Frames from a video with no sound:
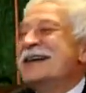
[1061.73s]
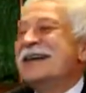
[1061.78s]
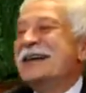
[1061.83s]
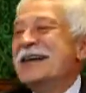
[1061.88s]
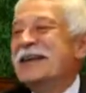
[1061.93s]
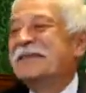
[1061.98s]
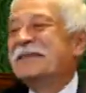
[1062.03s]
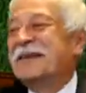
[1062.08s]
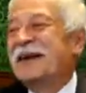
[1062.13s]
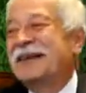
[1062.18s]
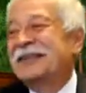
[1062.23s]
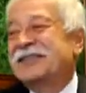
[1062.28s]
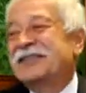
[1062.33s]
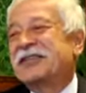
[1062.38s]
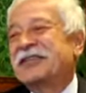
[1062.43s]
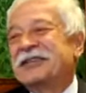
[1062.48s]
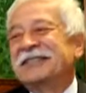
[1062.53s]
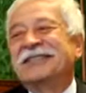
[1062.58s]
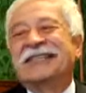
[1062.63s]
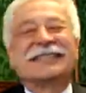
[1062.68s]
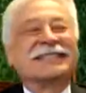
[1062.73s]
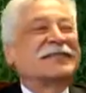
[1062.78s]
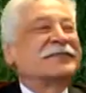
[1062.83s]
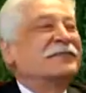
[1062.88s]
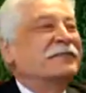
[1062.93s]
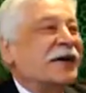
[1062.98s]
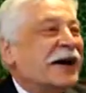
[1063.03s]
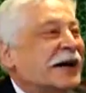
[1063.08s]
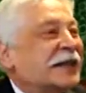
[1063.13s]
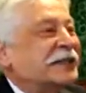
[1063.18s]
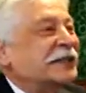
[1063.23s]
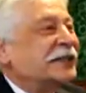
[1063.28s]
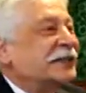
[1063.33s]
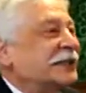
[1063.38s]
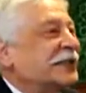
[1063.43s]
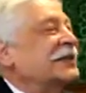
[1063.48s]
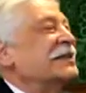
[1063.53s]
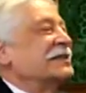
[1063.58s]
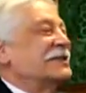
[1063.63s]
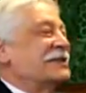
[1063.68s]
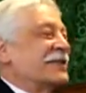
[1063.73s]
If culture doesn't matter,